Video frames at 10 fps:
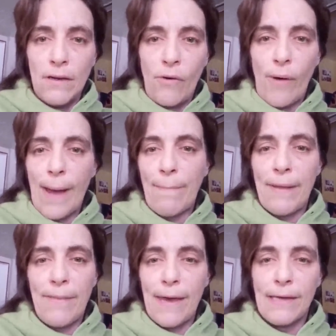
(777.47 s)

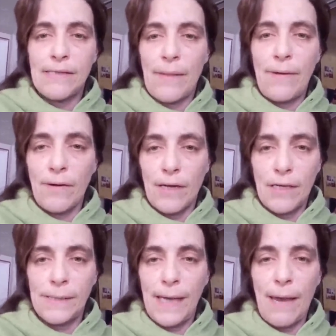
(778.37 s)
crappy things that they're going
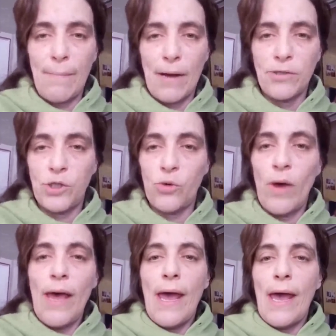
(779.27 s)
to say about you.
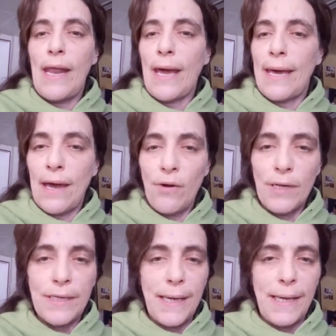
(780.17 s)
And I
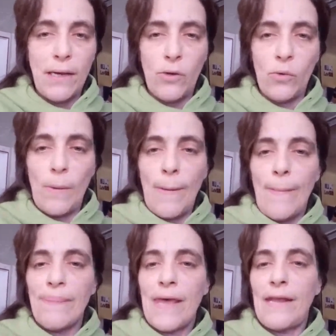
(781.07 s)
guarantee you
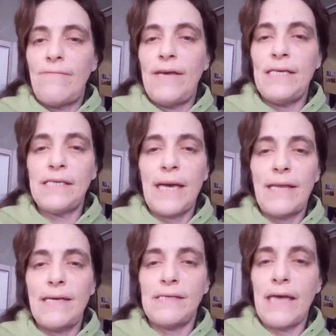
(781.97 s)
that if he
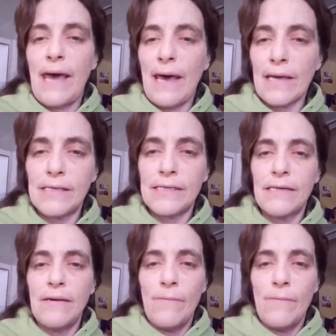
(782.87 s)
said his ex